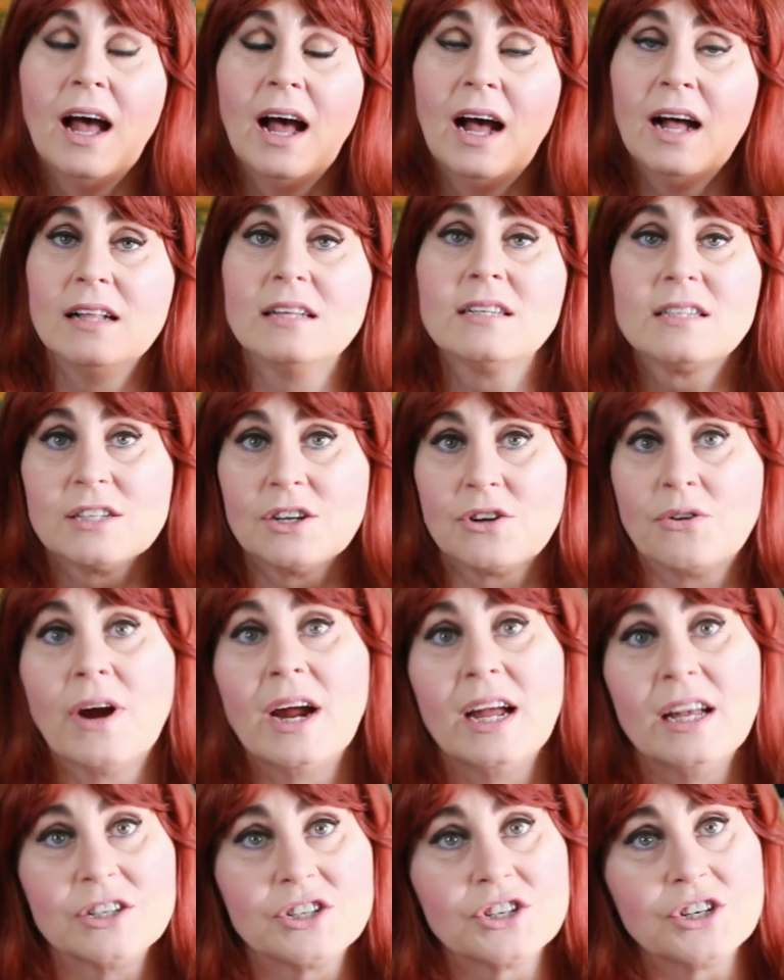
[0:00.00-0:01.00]
Alasdair
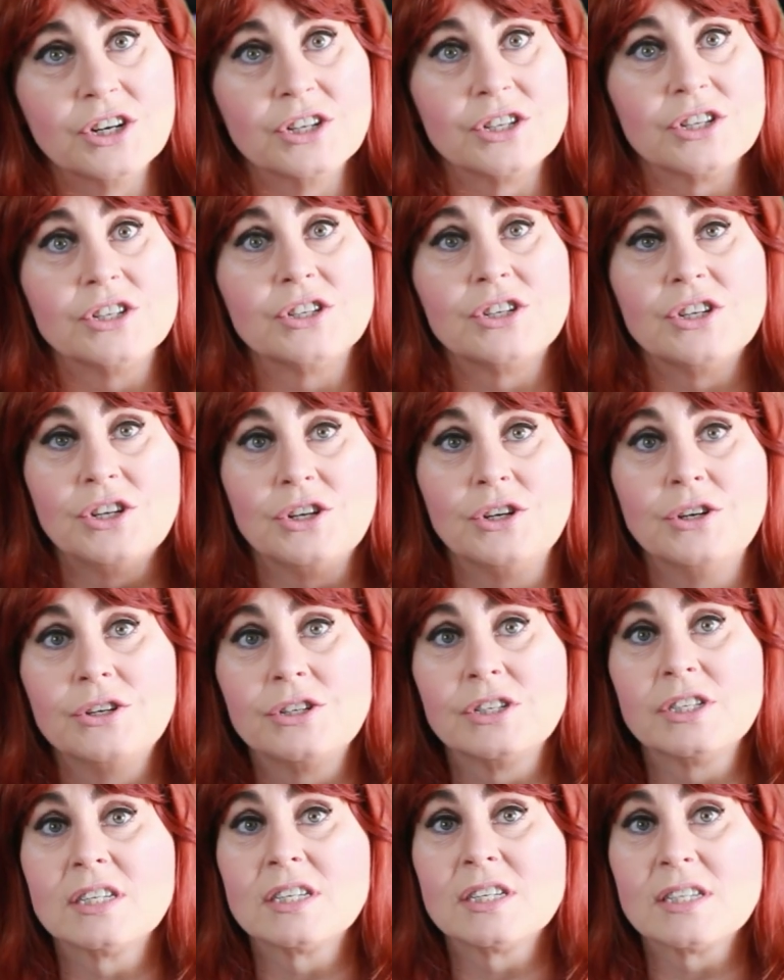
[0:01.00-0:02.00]
Gray has chosen to
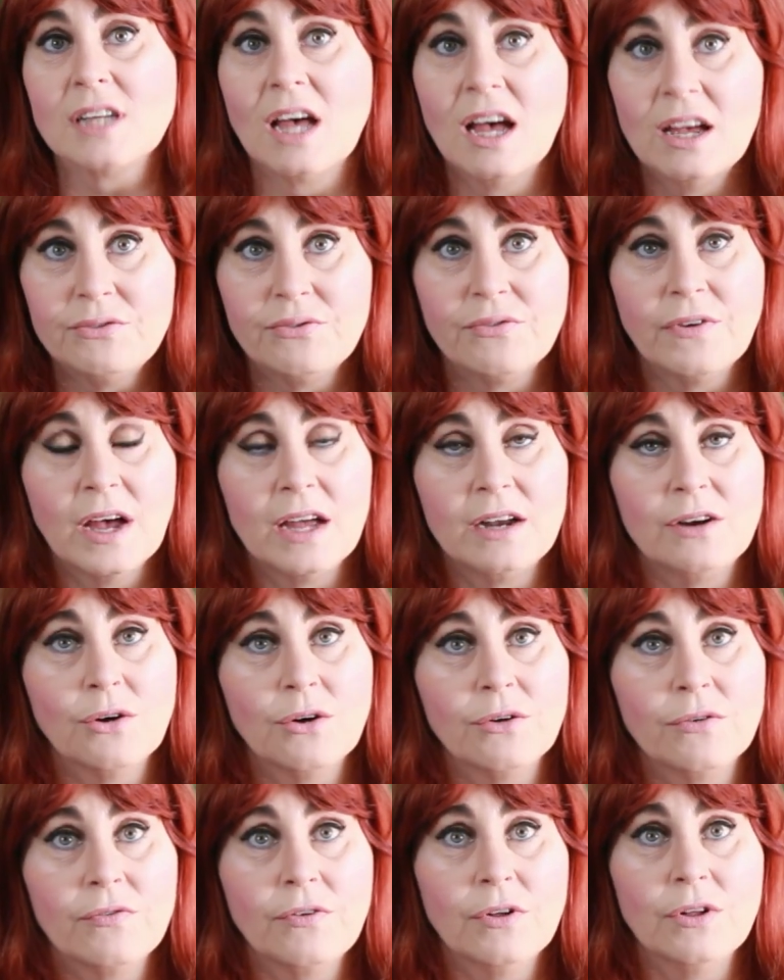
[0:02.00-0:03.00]
use the sci-fi
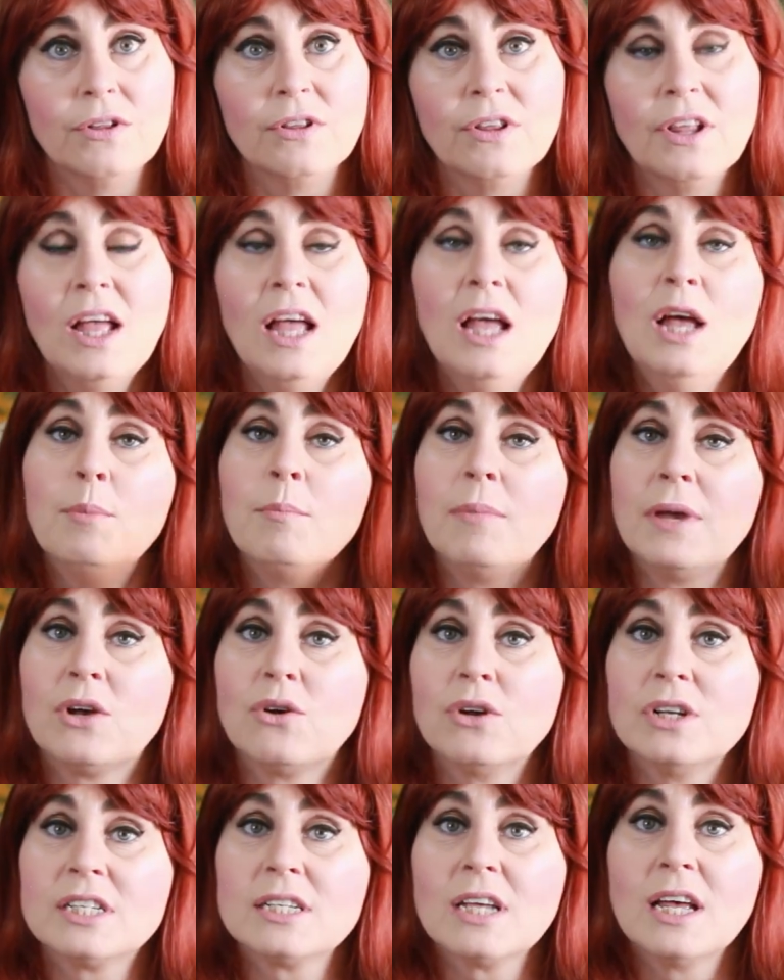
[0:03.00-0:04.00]
novel,
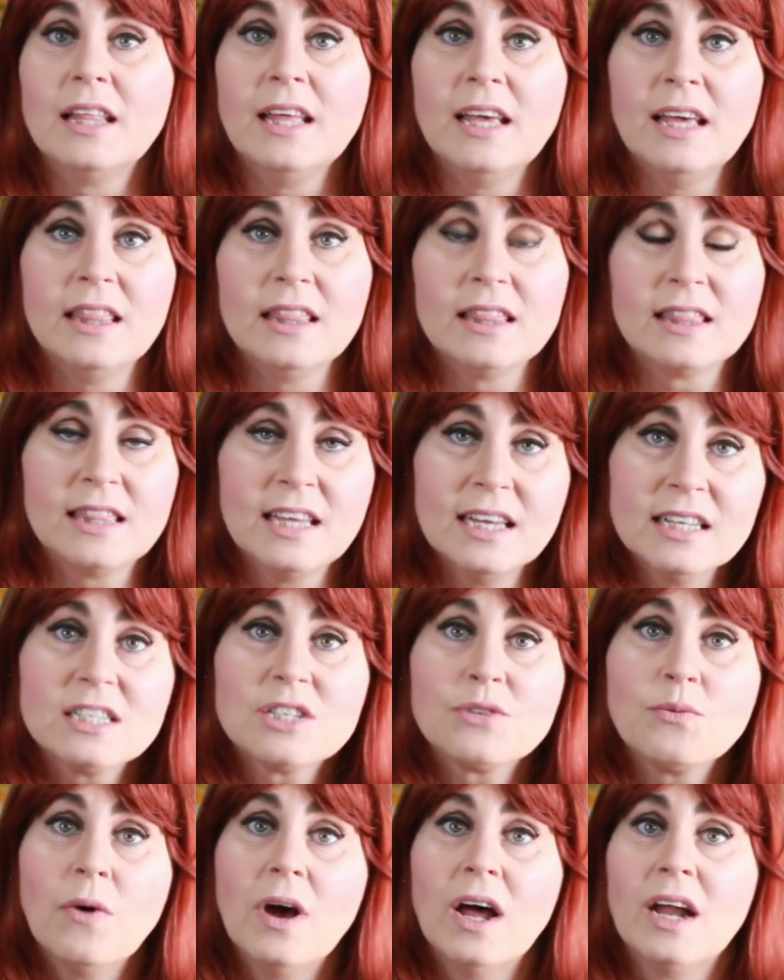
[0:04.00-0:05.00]
because in
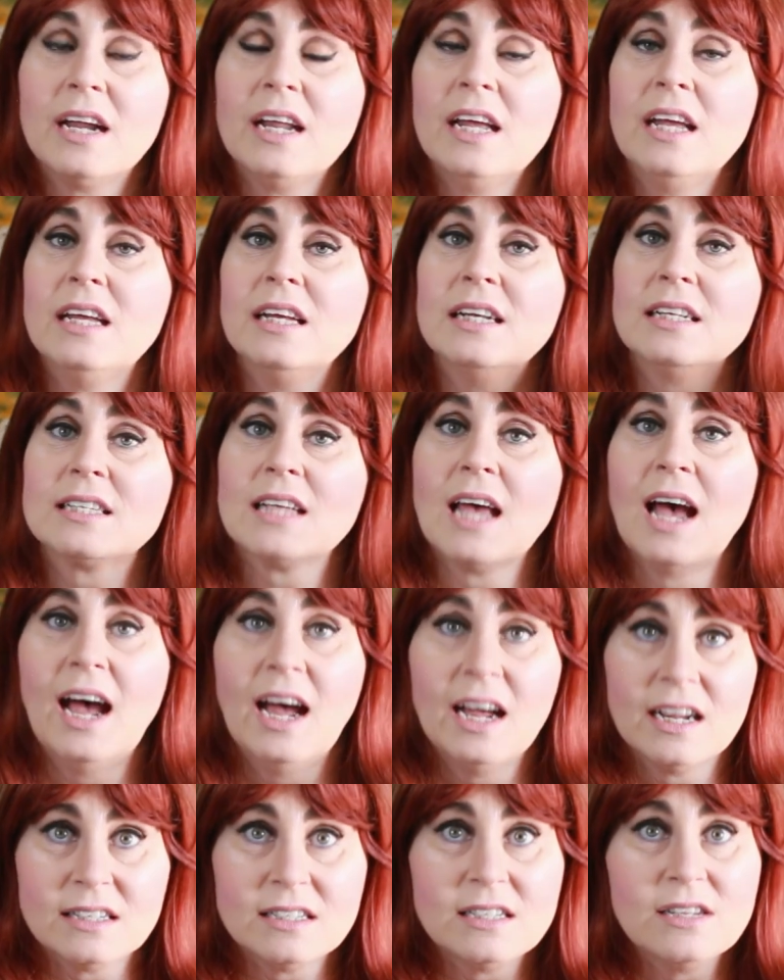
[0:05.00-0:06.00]
this one he is
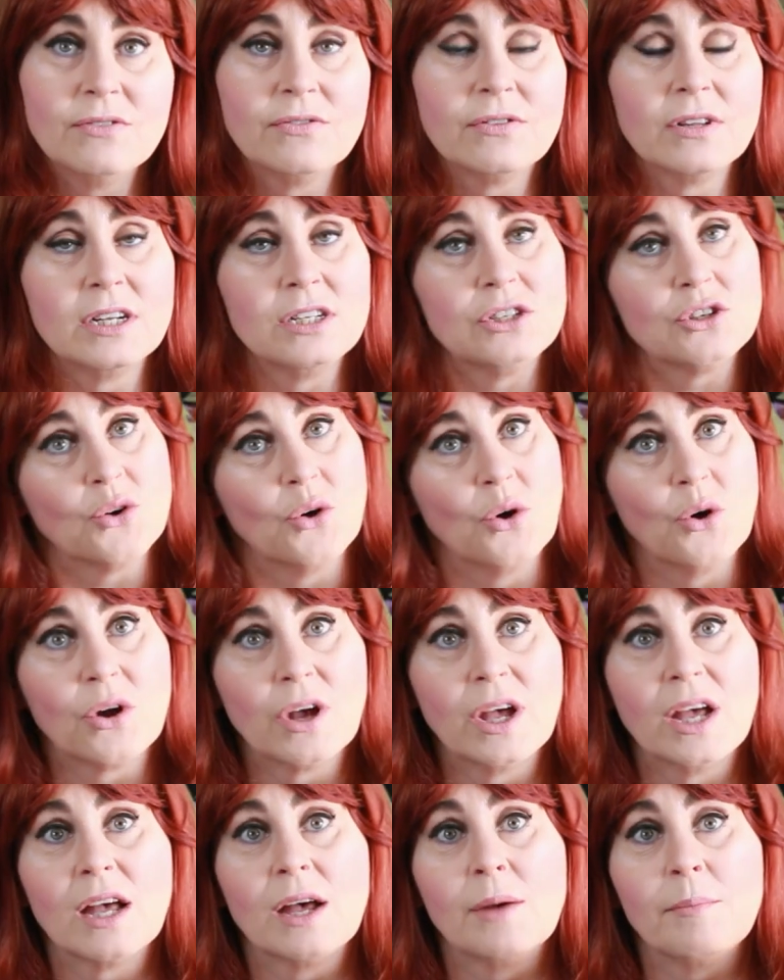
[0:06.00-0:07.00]
actively
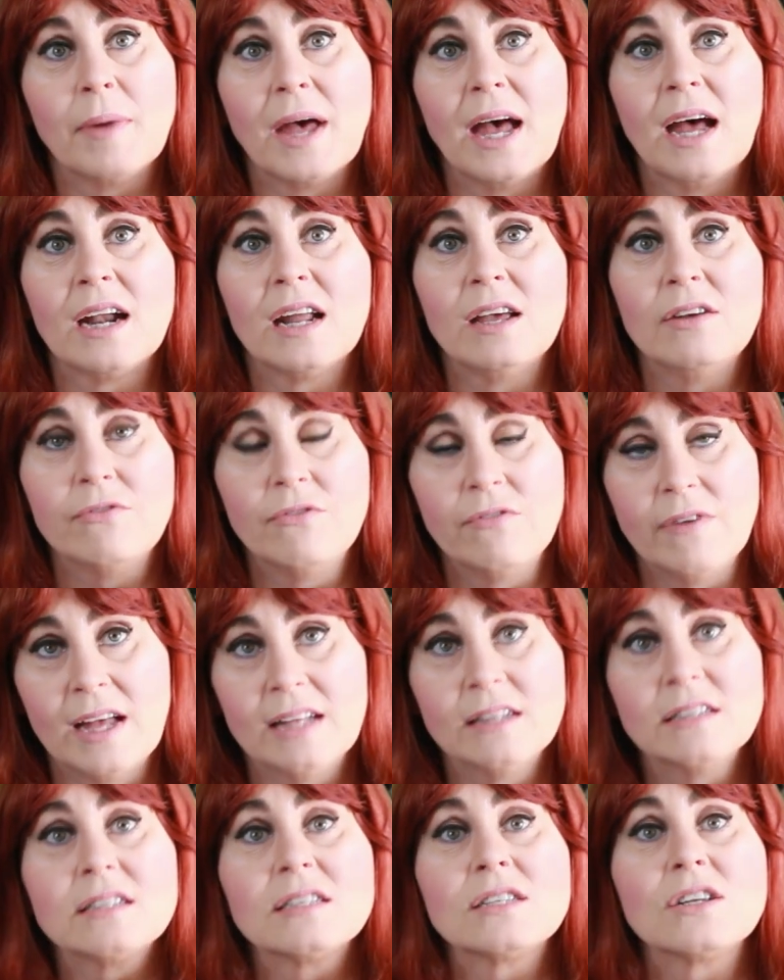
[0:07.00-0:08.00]
talking about
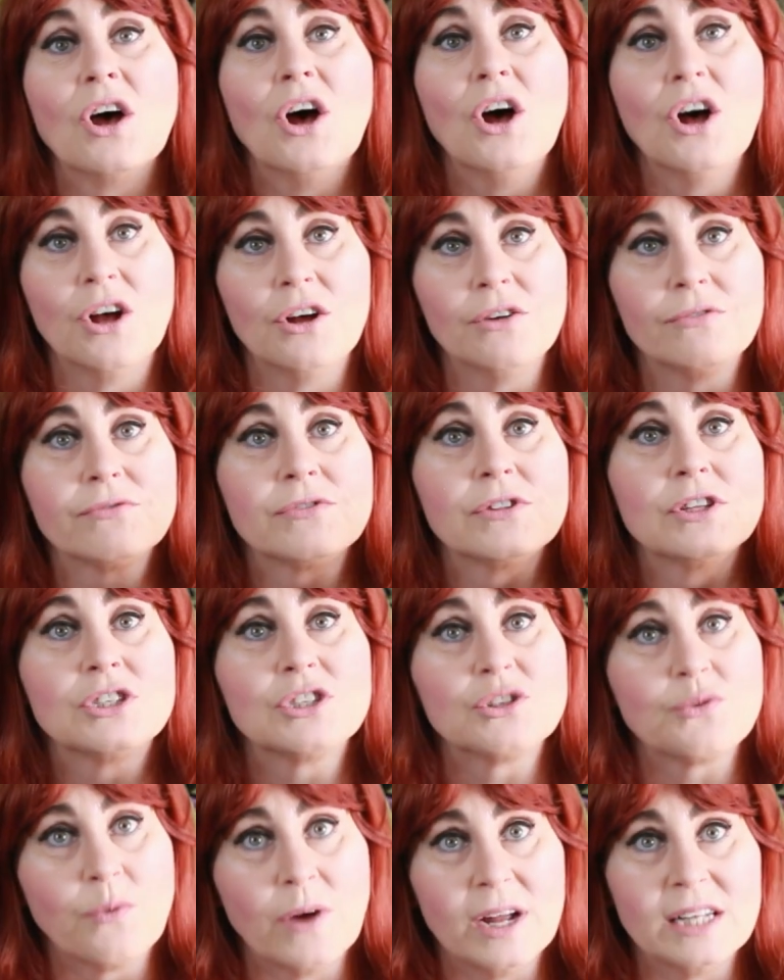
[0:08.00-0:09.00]
events of the
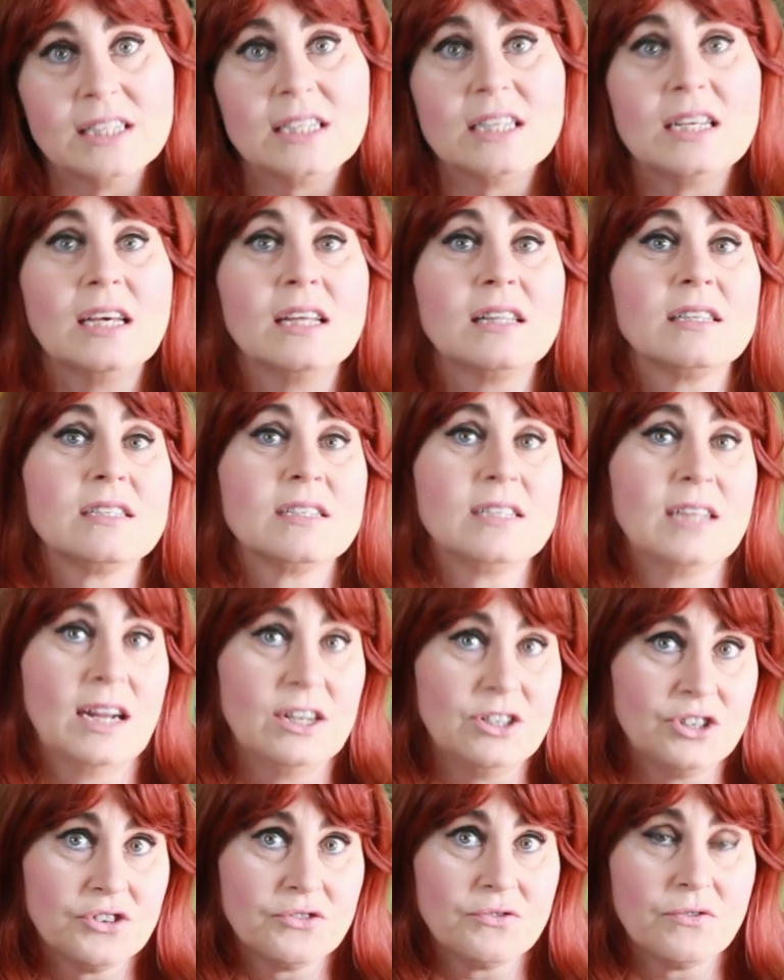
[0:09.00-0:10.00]
20th
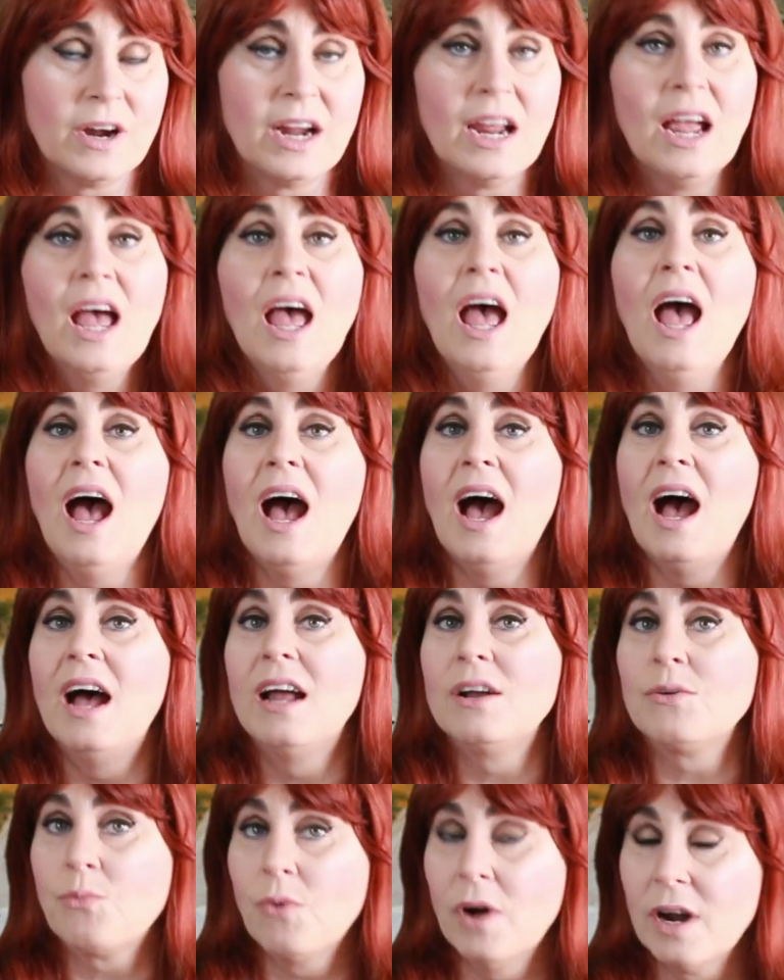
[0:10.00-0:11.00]
century,
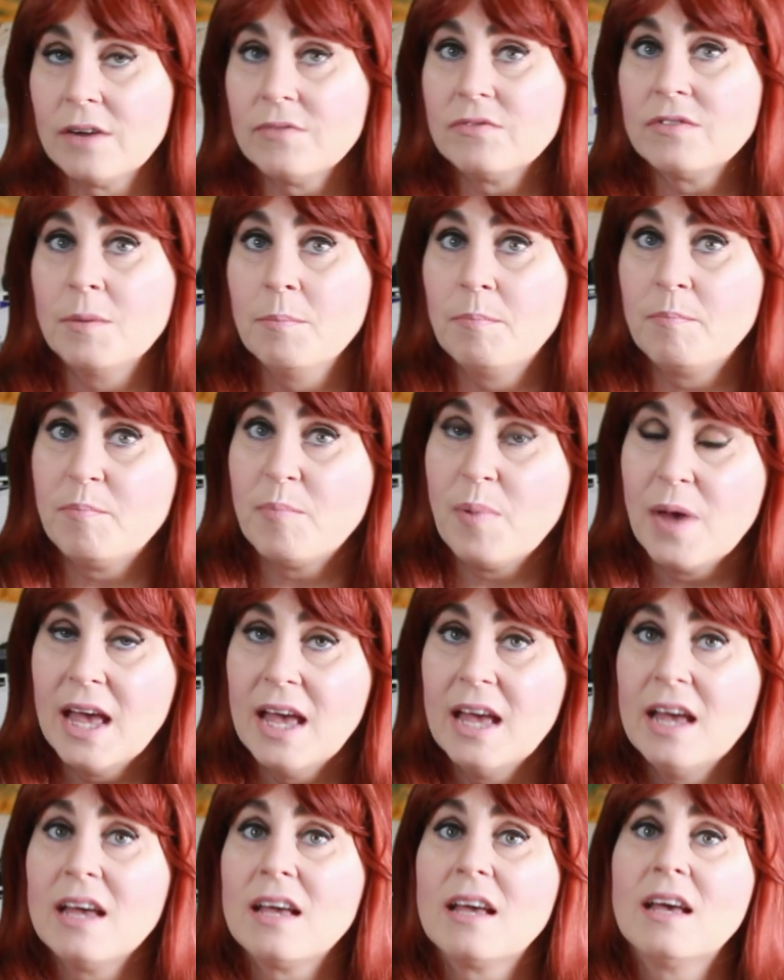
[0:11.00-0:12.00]
and one of the
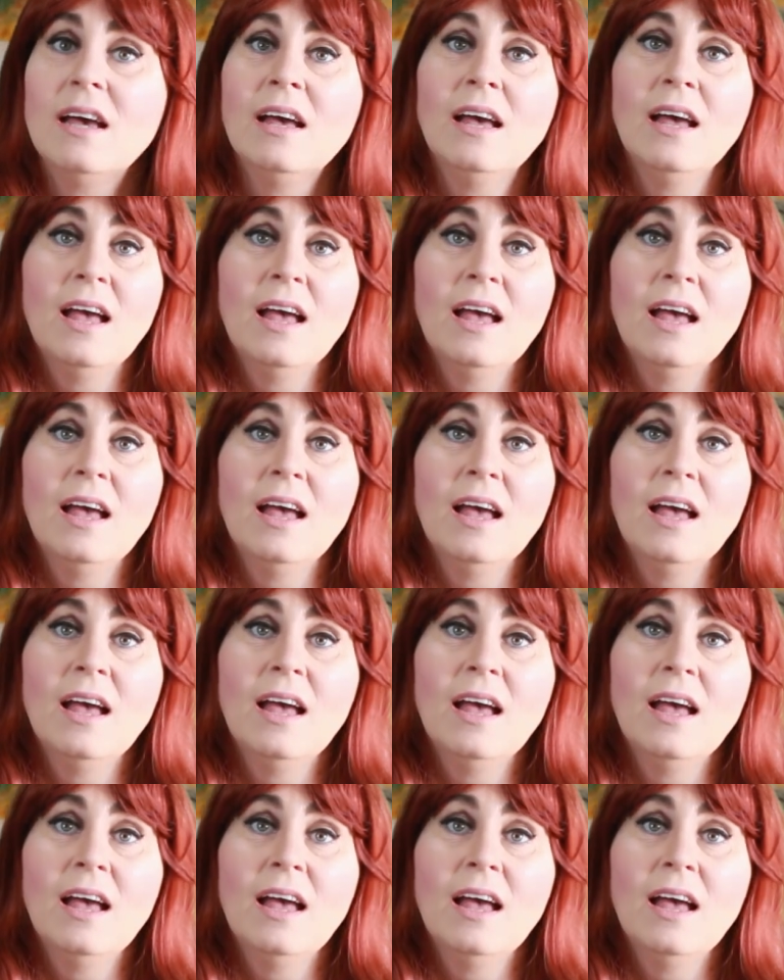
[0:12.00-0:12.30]
big